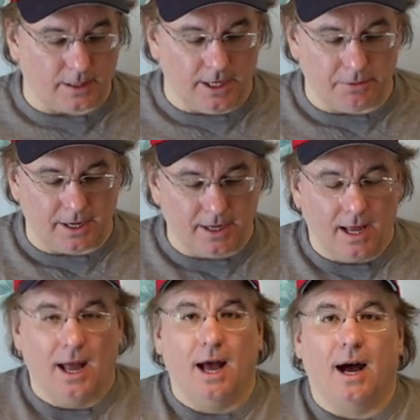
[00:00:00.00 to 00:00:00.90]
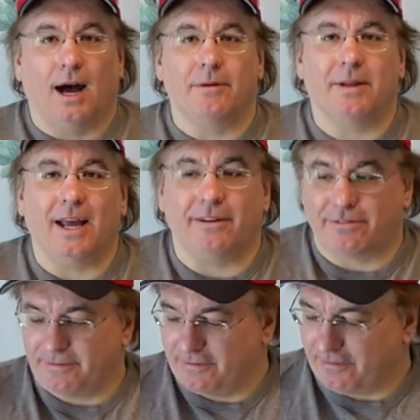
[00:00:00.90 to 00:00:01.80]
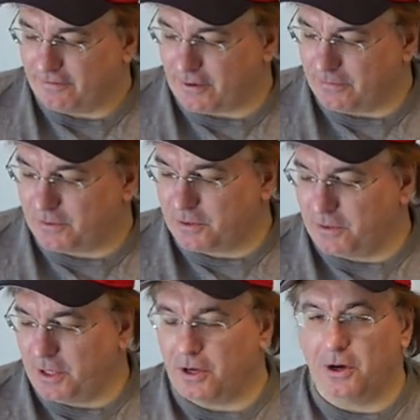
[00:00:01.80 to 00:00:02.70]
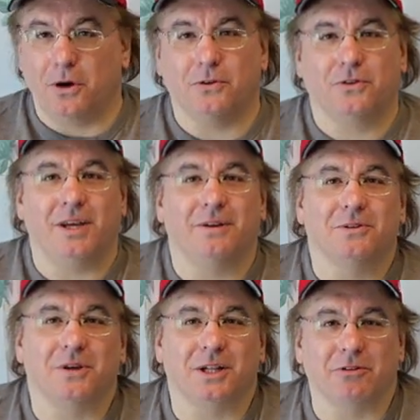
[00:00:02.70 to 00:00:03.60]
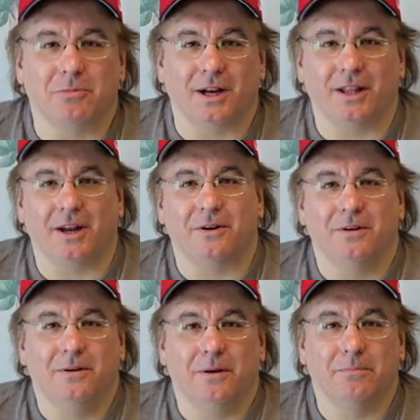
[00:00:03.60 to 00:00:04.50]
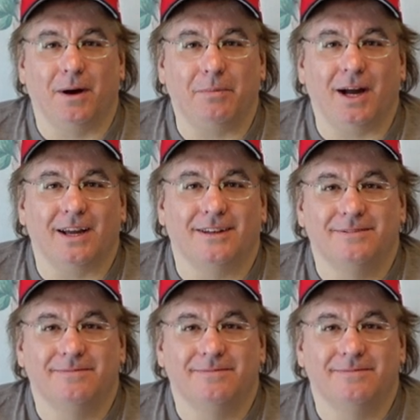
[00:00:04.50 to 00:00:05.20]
Anyway, I'm Dave from Studio C. I'll talk to everybody later. Bye-bye.